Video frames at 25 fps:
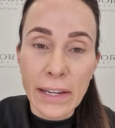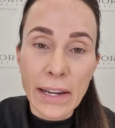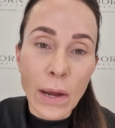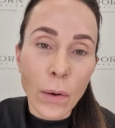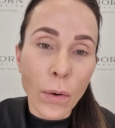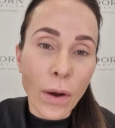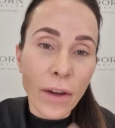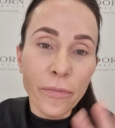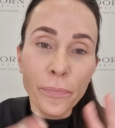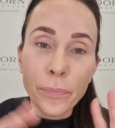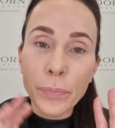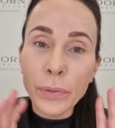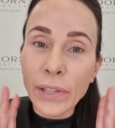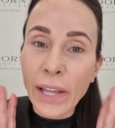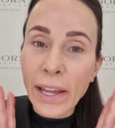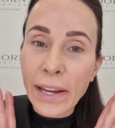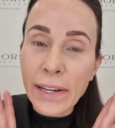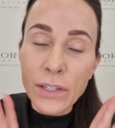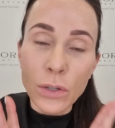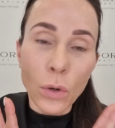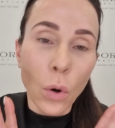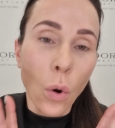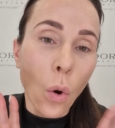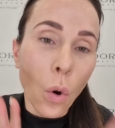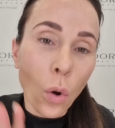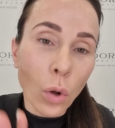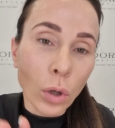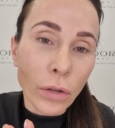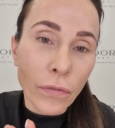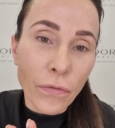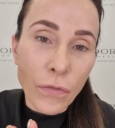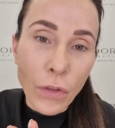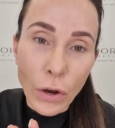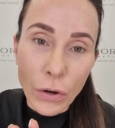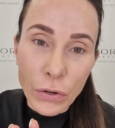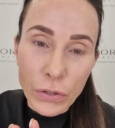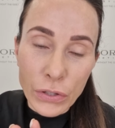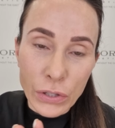Now, I've blend all
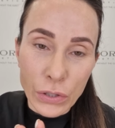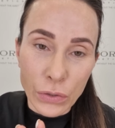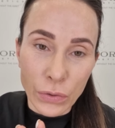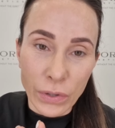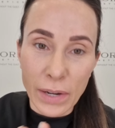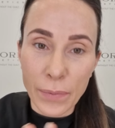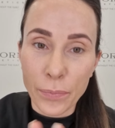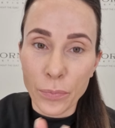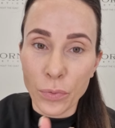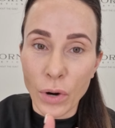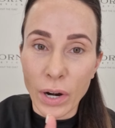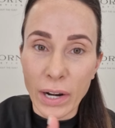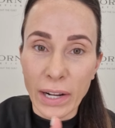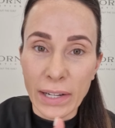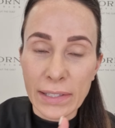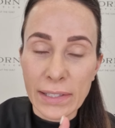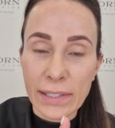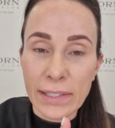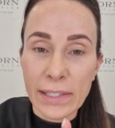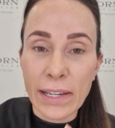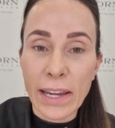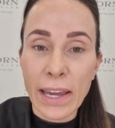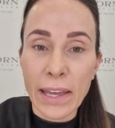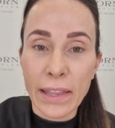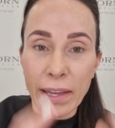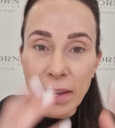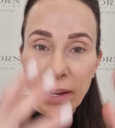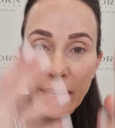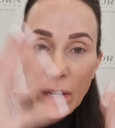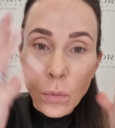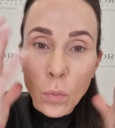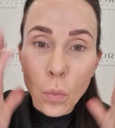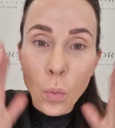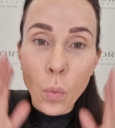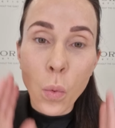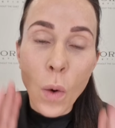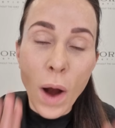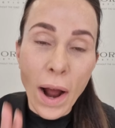of those three products together
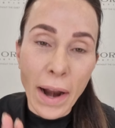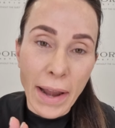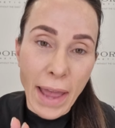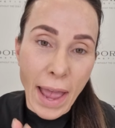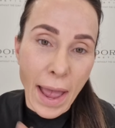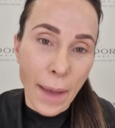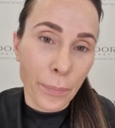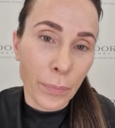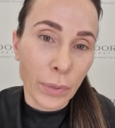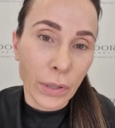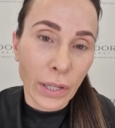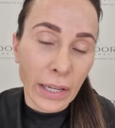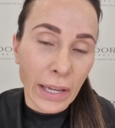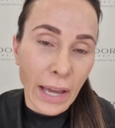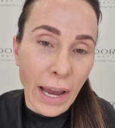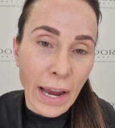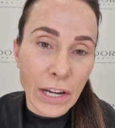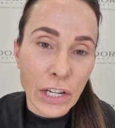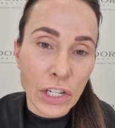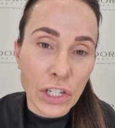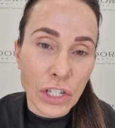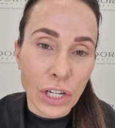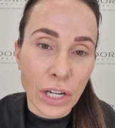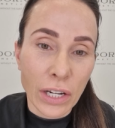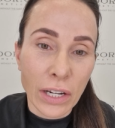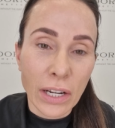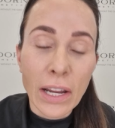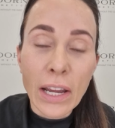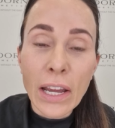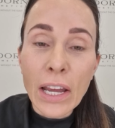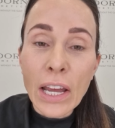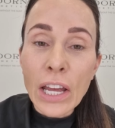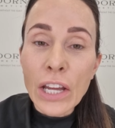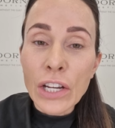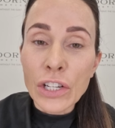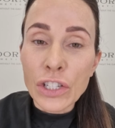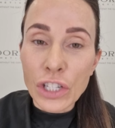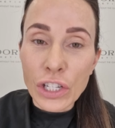in one application
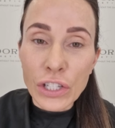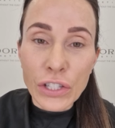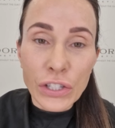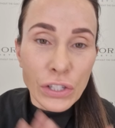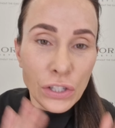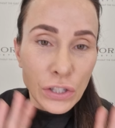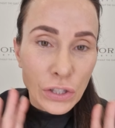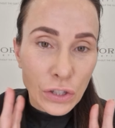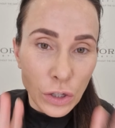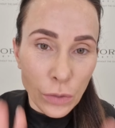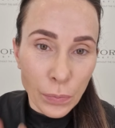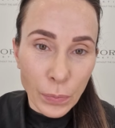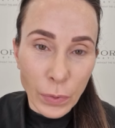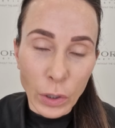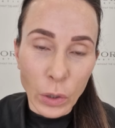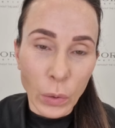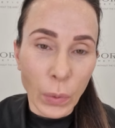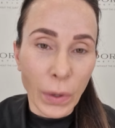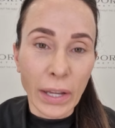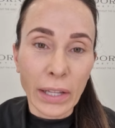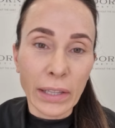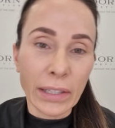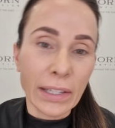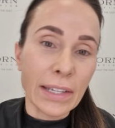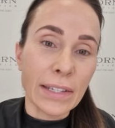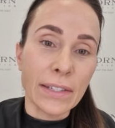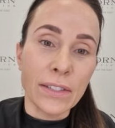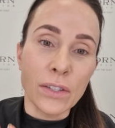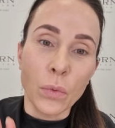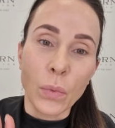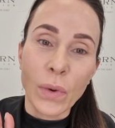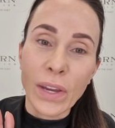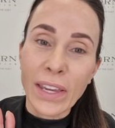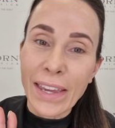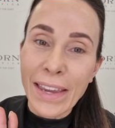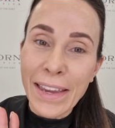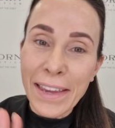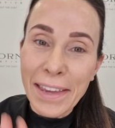just super quickly so
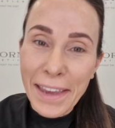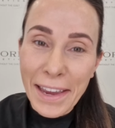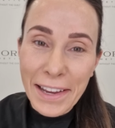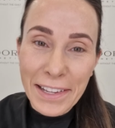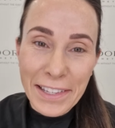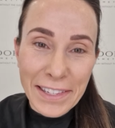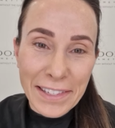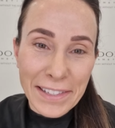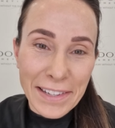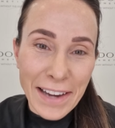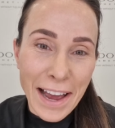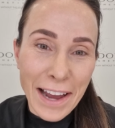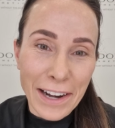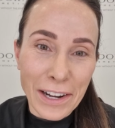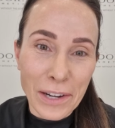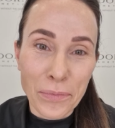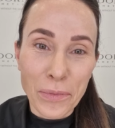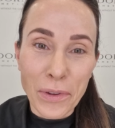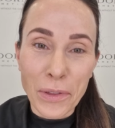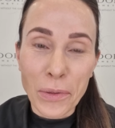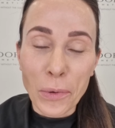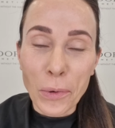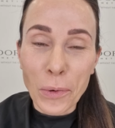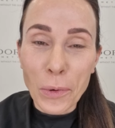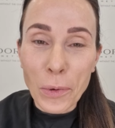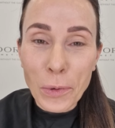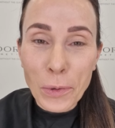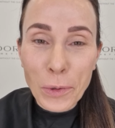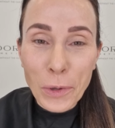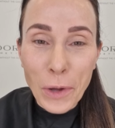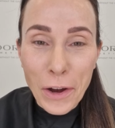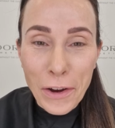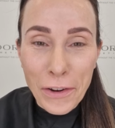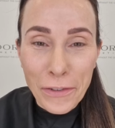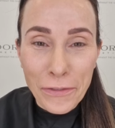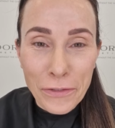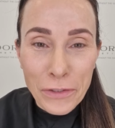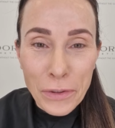we can get started with all
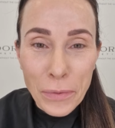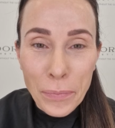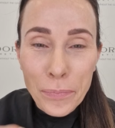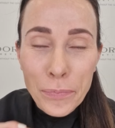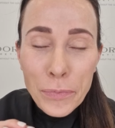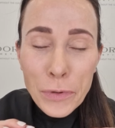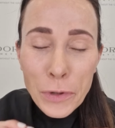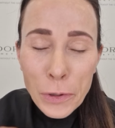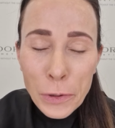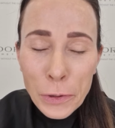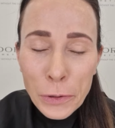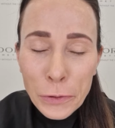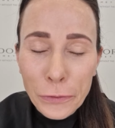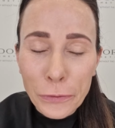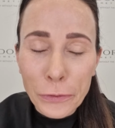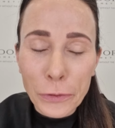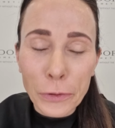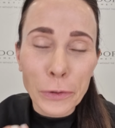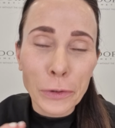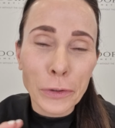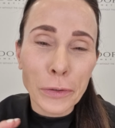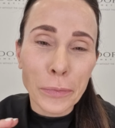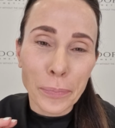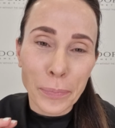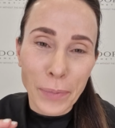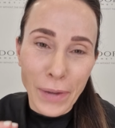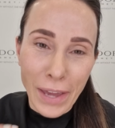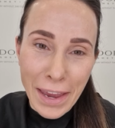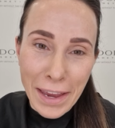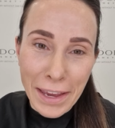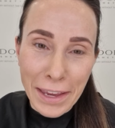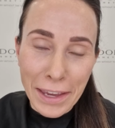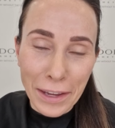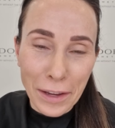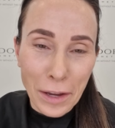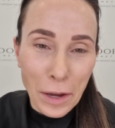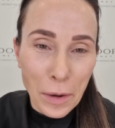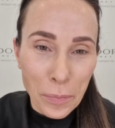of the beautiful
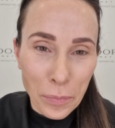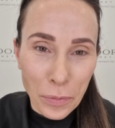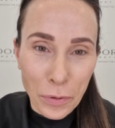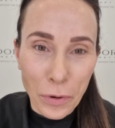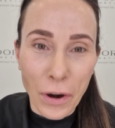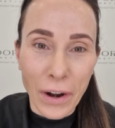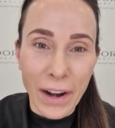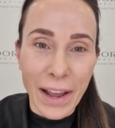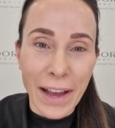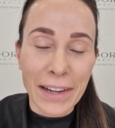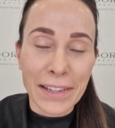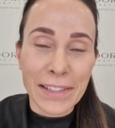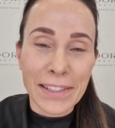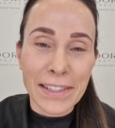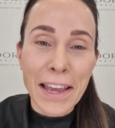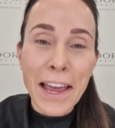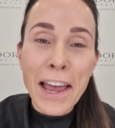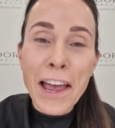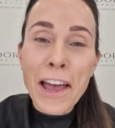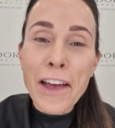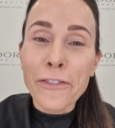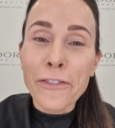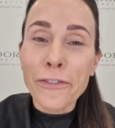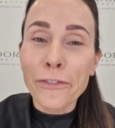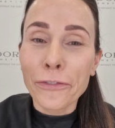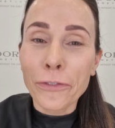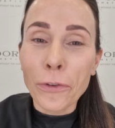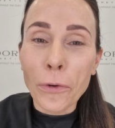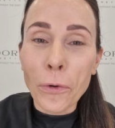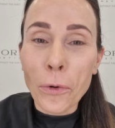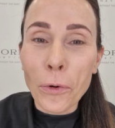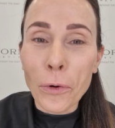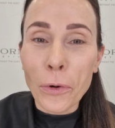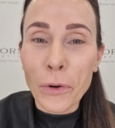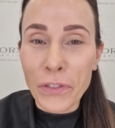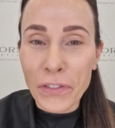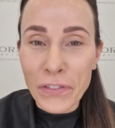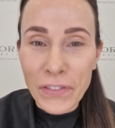pink products
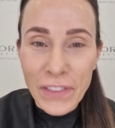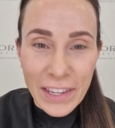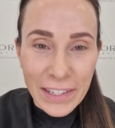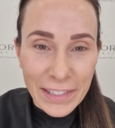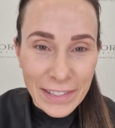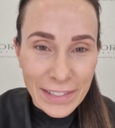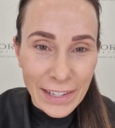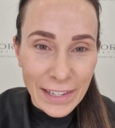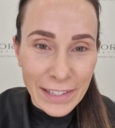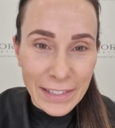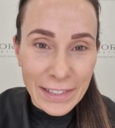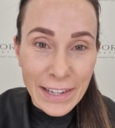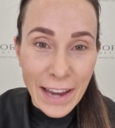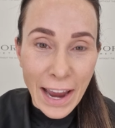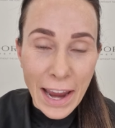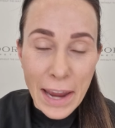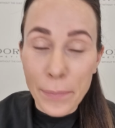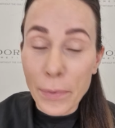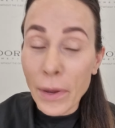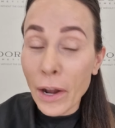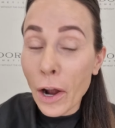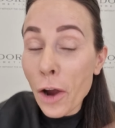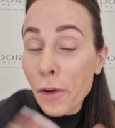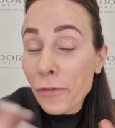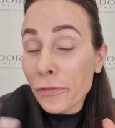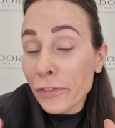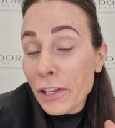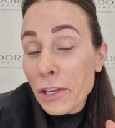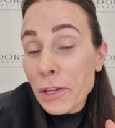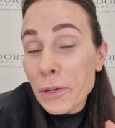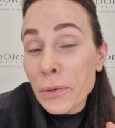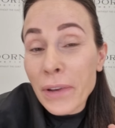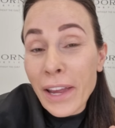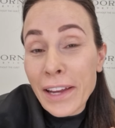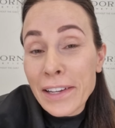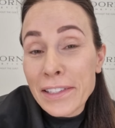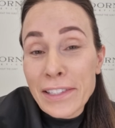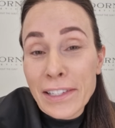for this day. But hopefully
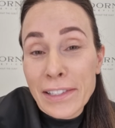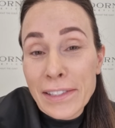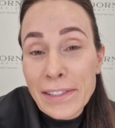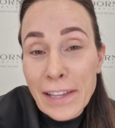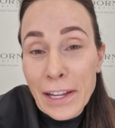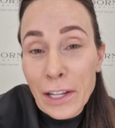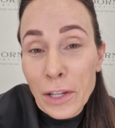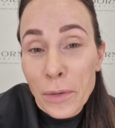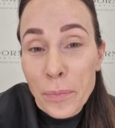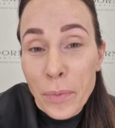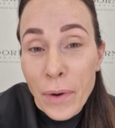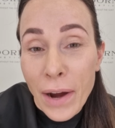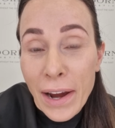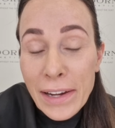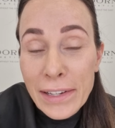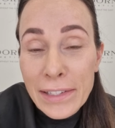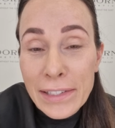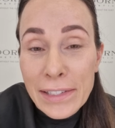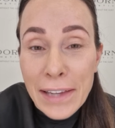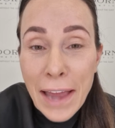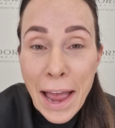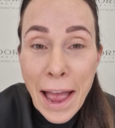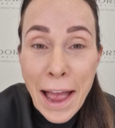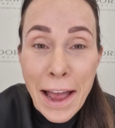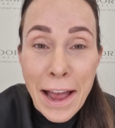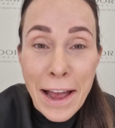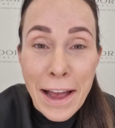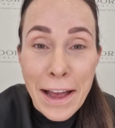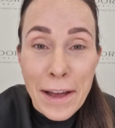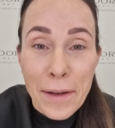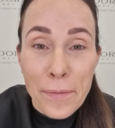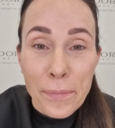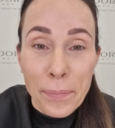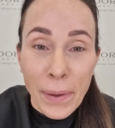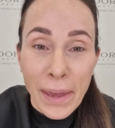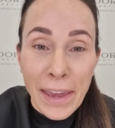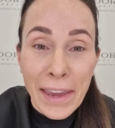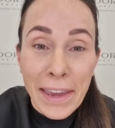you'll get to celebrate uh,
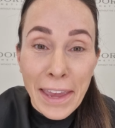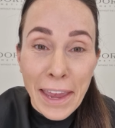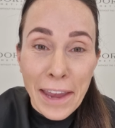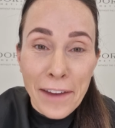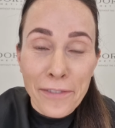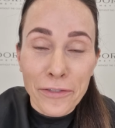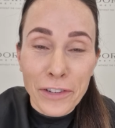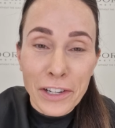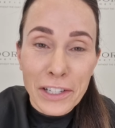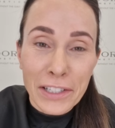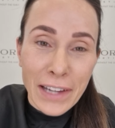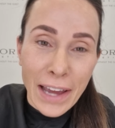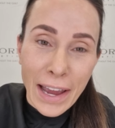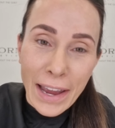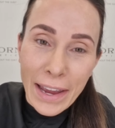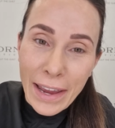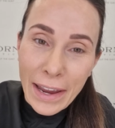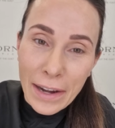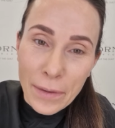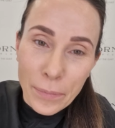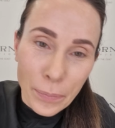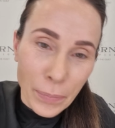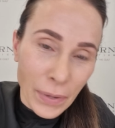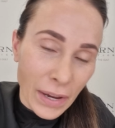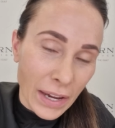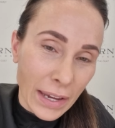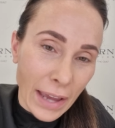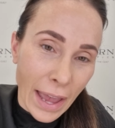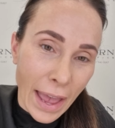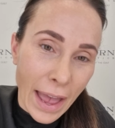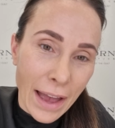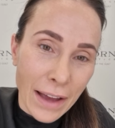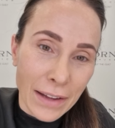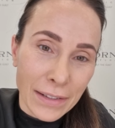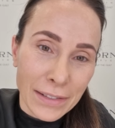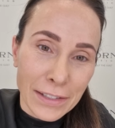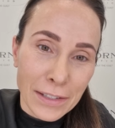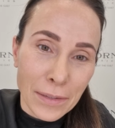pink every day and pick
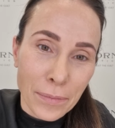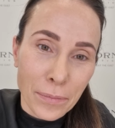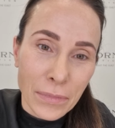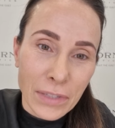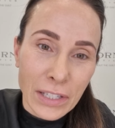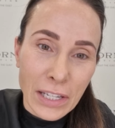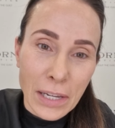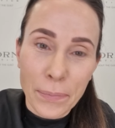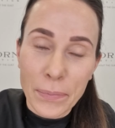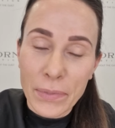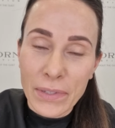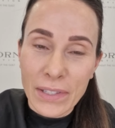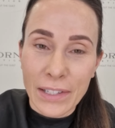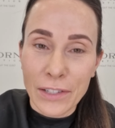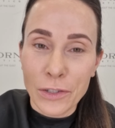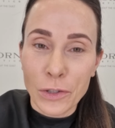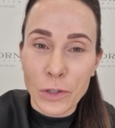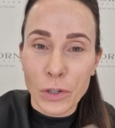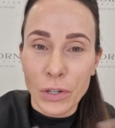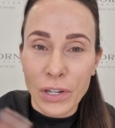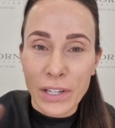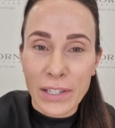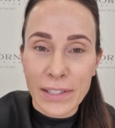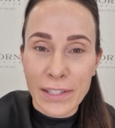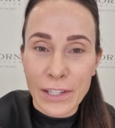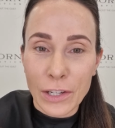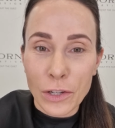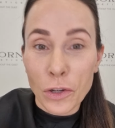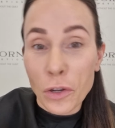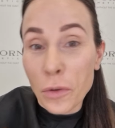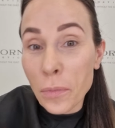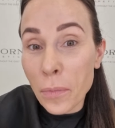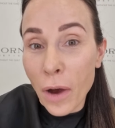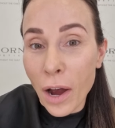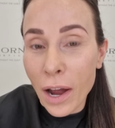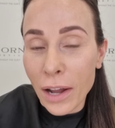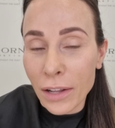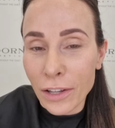out some tips and tricks that you
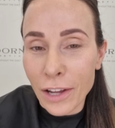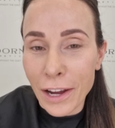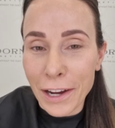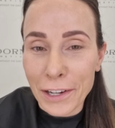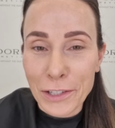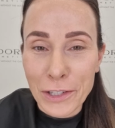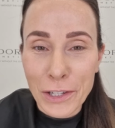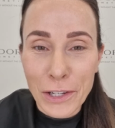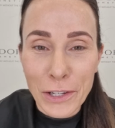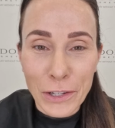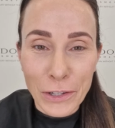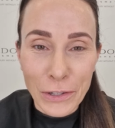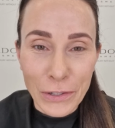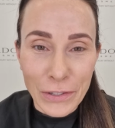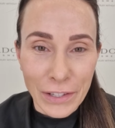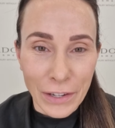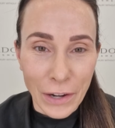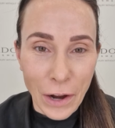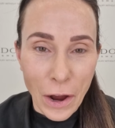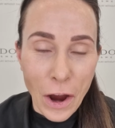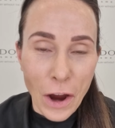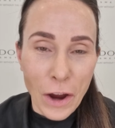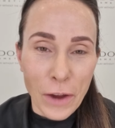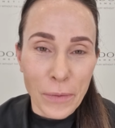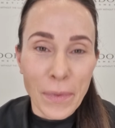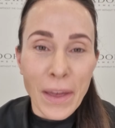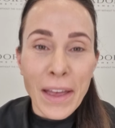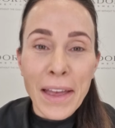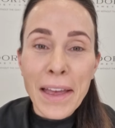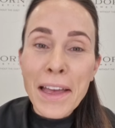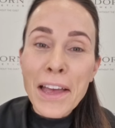might like to use at home.